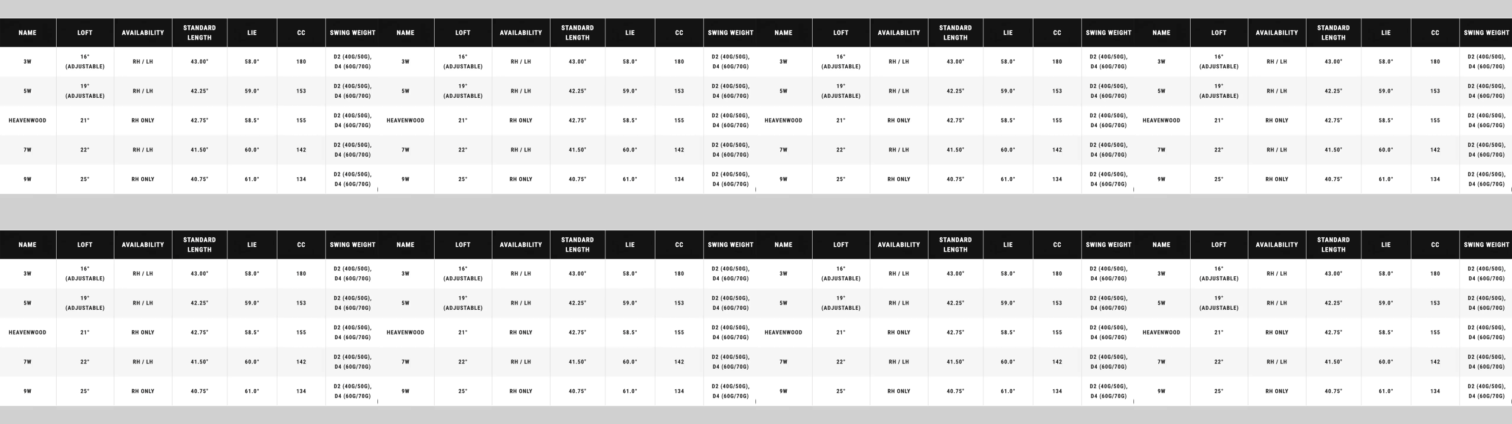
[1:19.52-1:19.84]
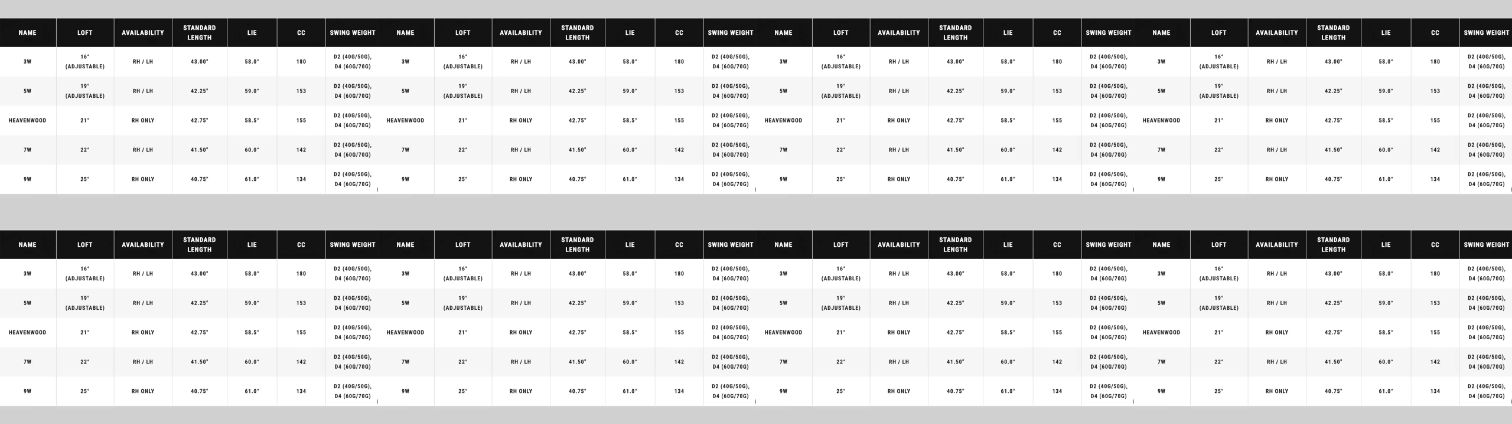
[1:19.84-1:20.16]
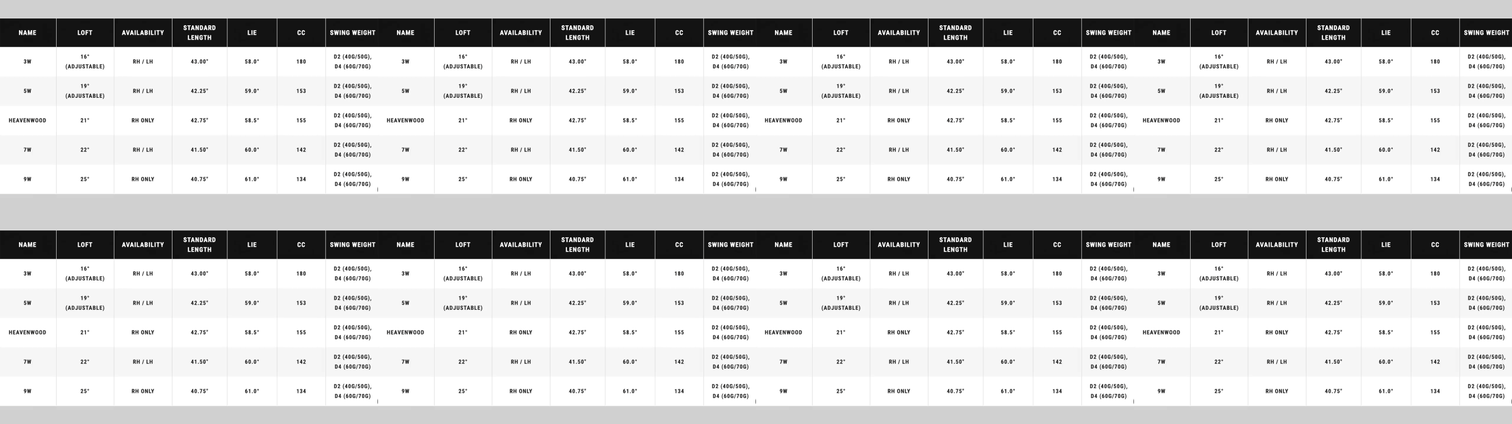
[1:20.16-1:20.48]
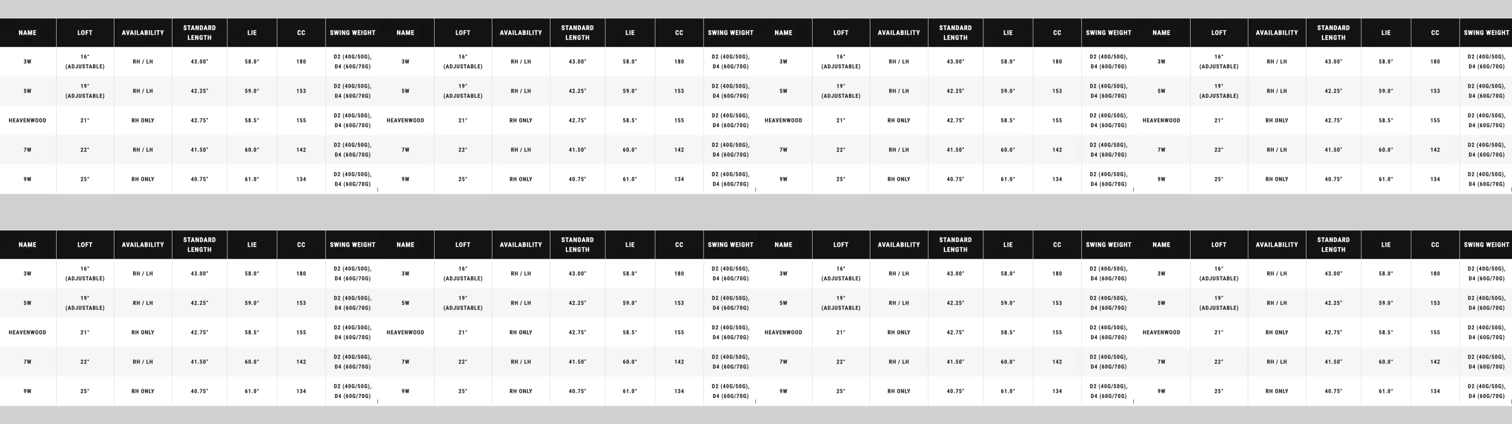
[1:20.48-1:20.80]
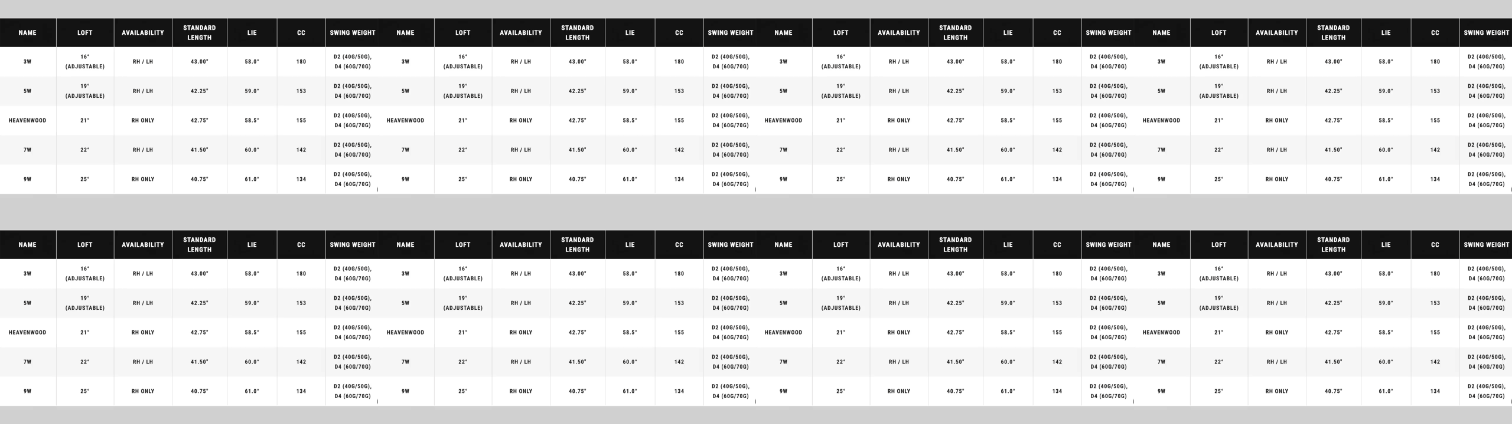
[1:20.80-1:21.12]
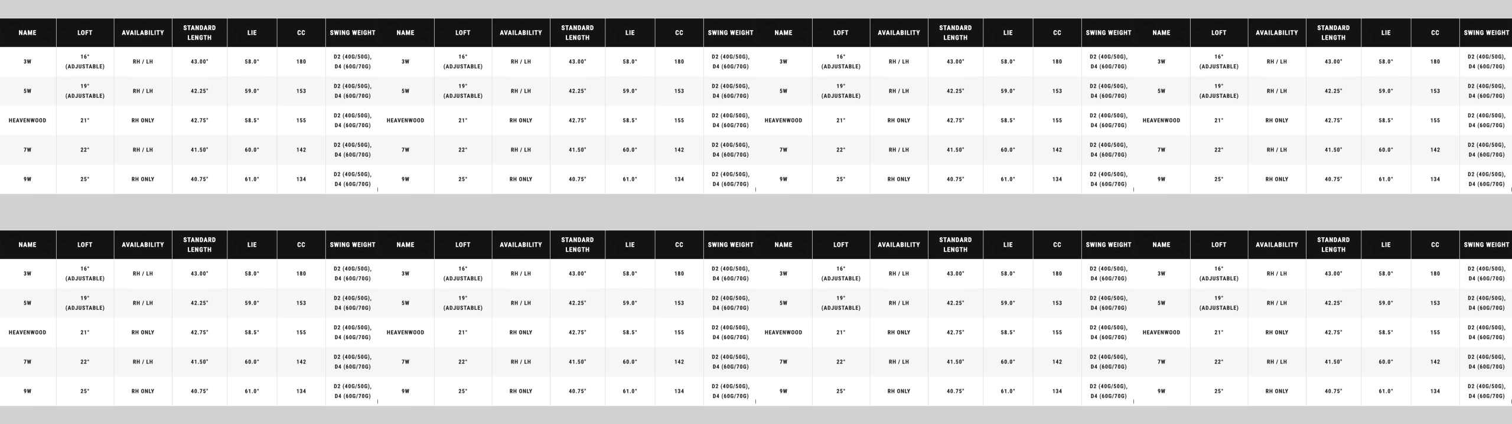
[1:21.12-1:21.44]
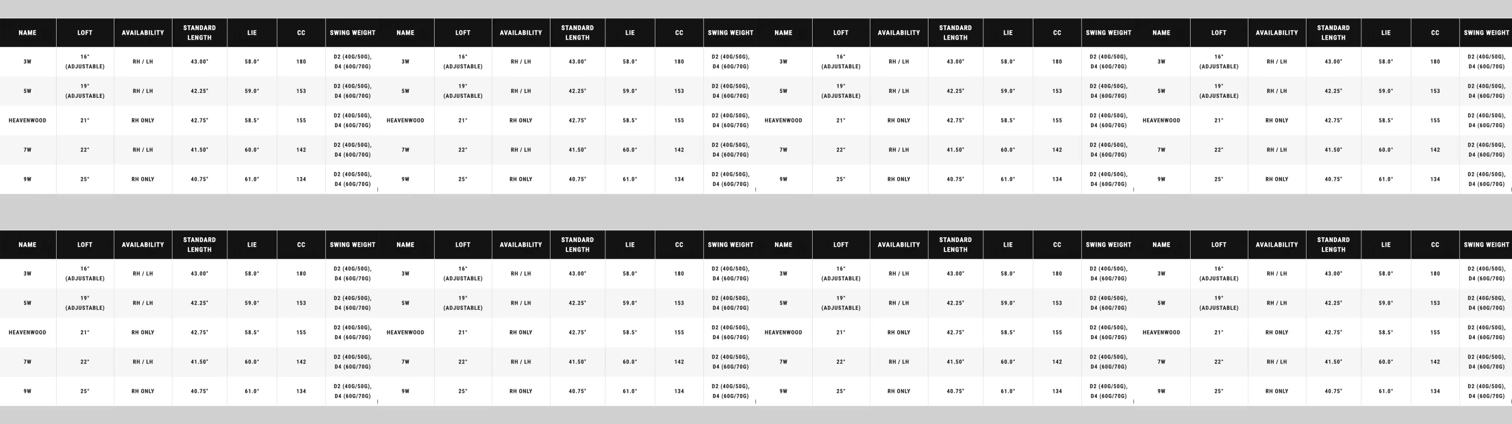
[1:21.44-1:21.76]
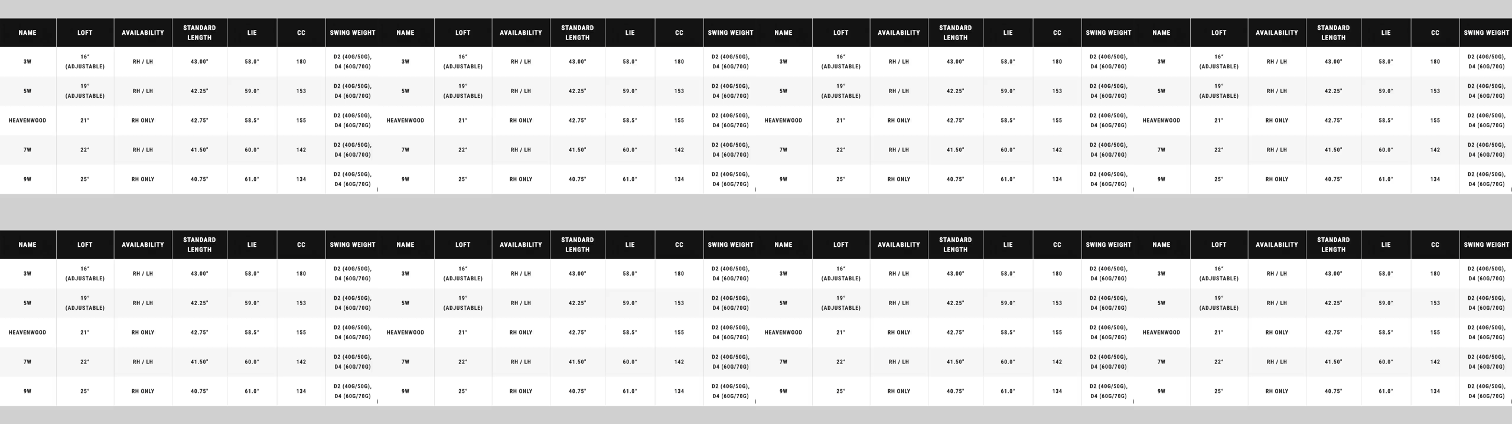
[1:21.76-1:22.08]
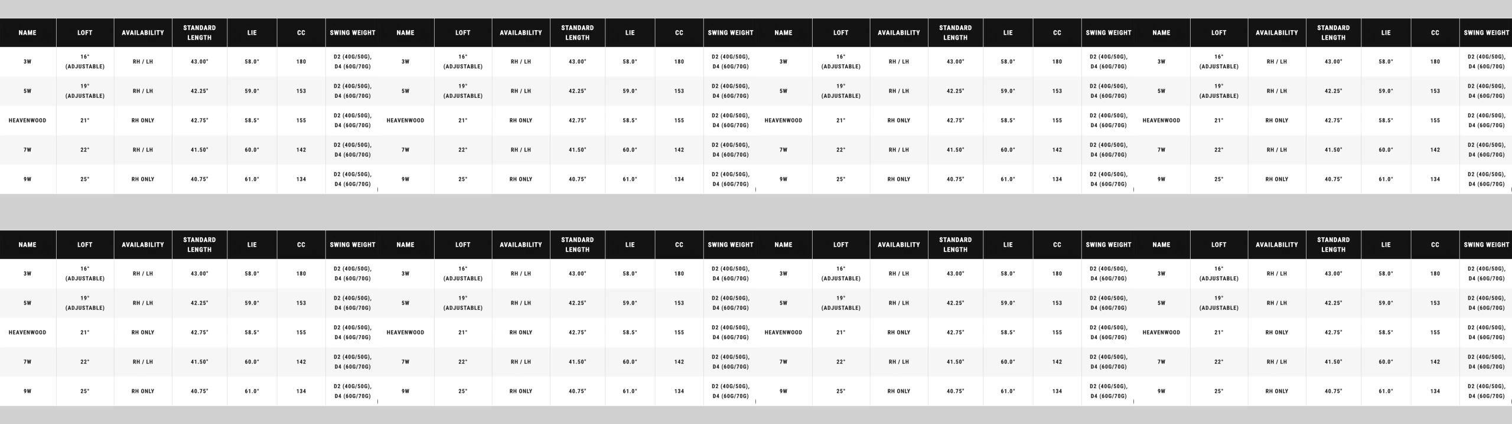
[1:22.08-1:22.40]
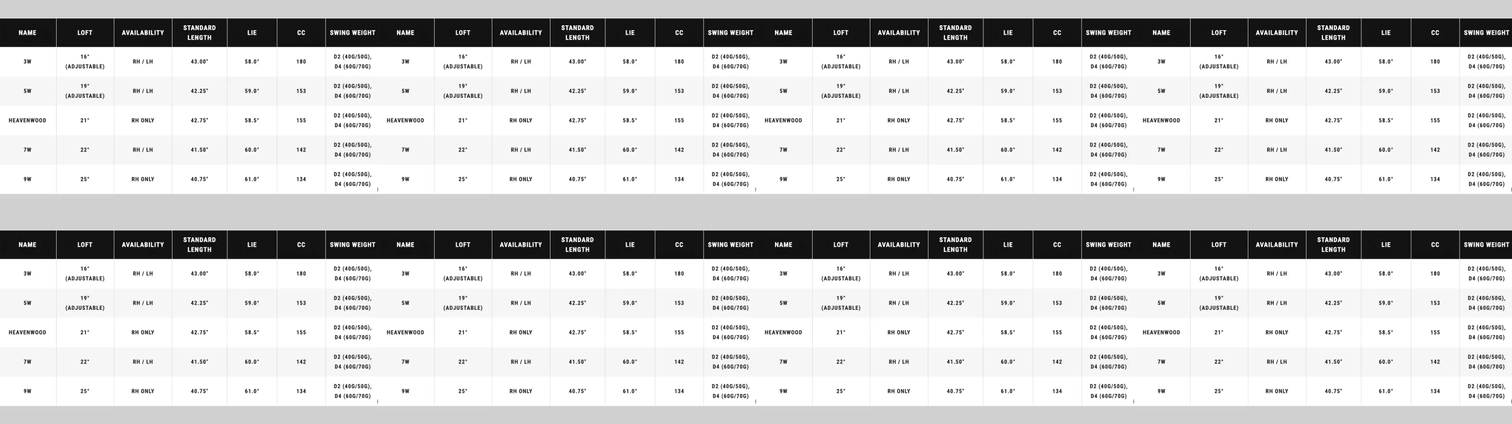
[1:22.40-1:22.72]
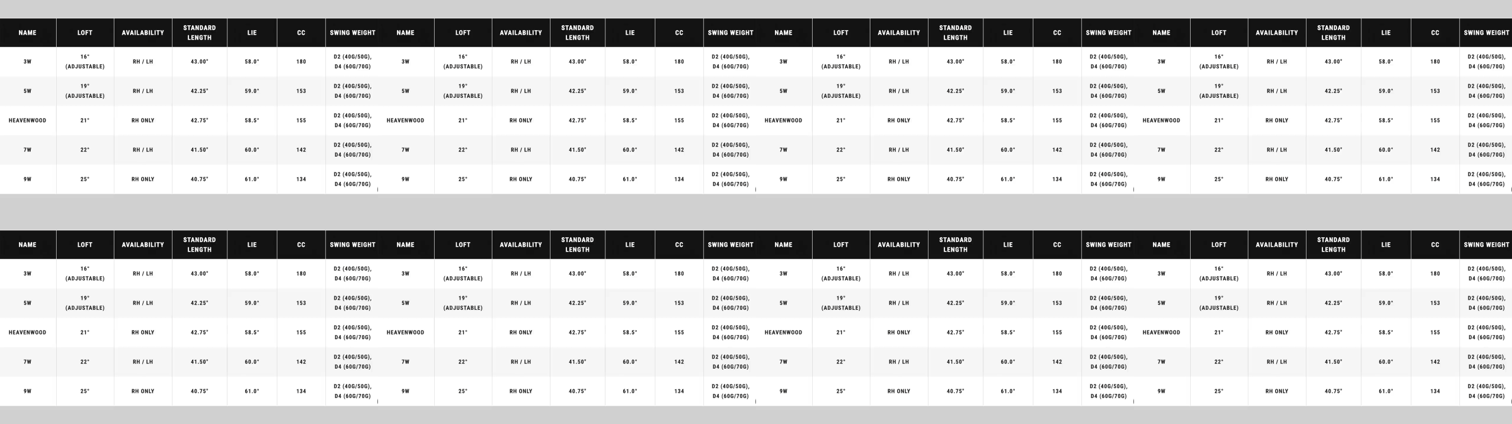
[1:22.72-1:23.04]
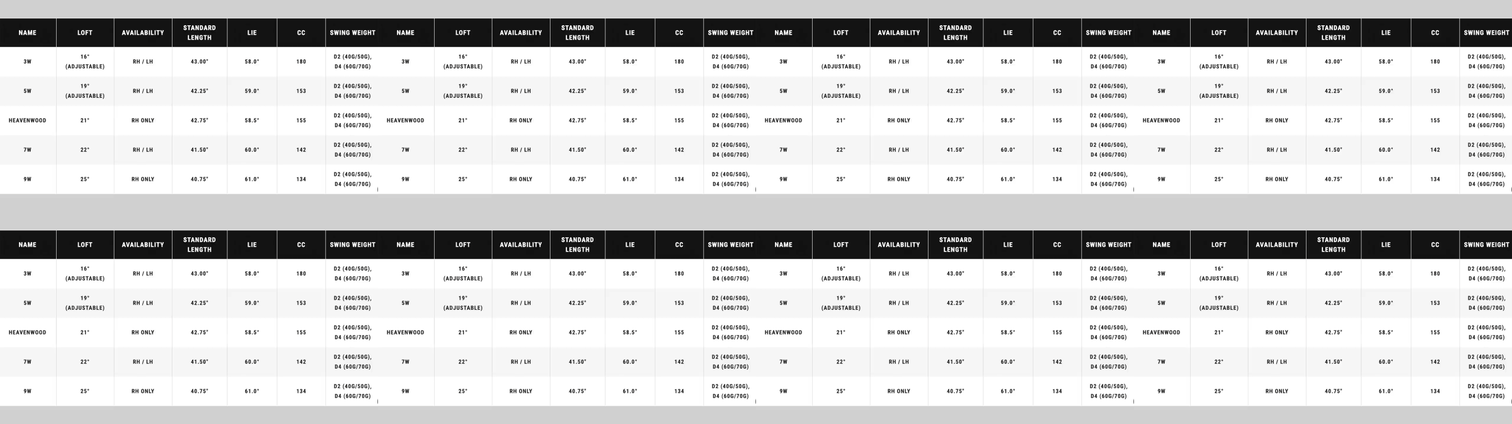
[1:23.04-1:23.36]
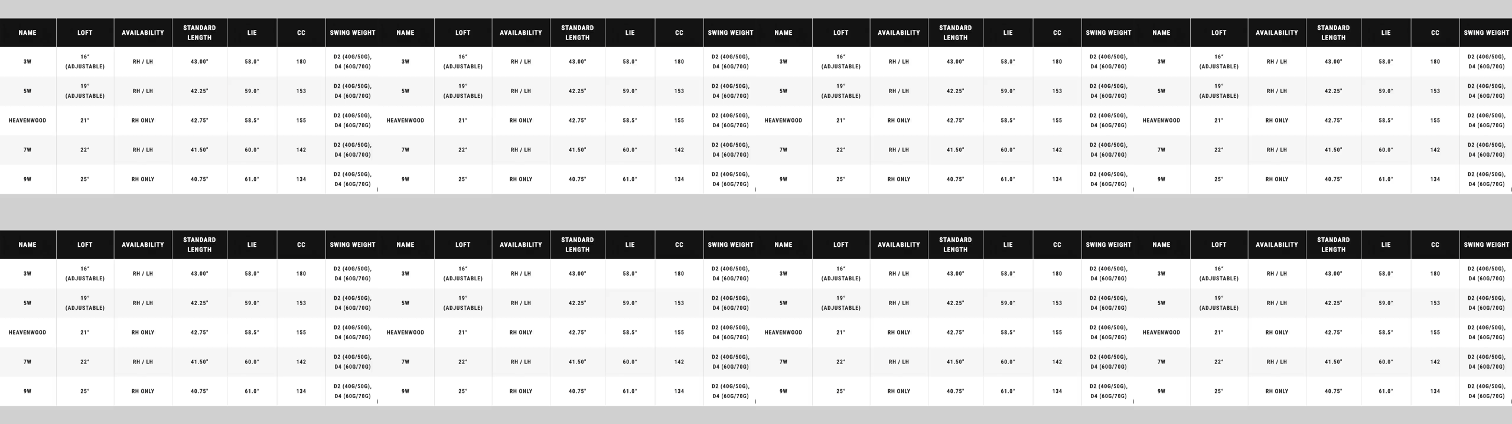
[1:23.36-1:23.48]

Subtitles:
Nobody's mouth can be seen.